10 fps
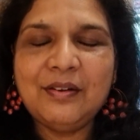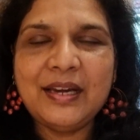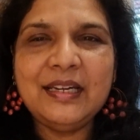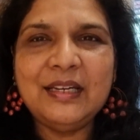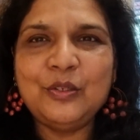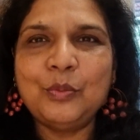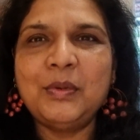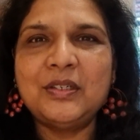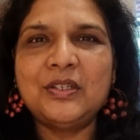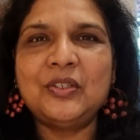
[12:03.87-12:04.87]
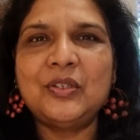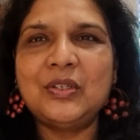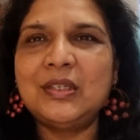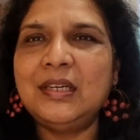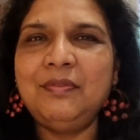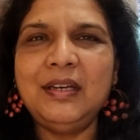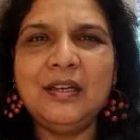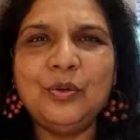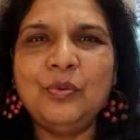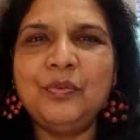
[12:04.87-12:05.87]
writing so much as just giving
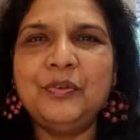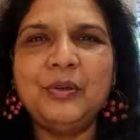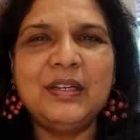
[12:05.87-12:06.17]
an overview